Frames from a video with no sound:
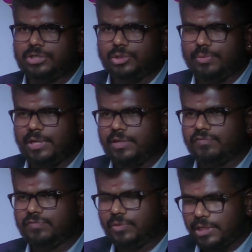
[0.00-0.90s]
to
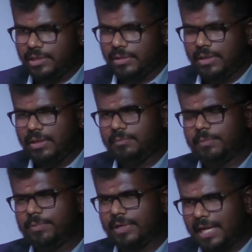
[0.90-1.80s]
2014, but
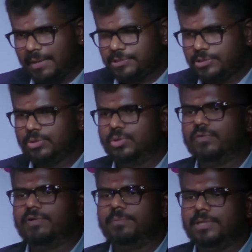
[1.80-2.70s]
perhaps to the
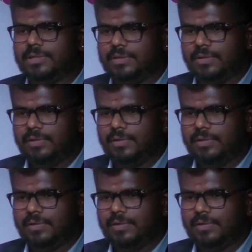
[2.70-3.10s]
COVID period,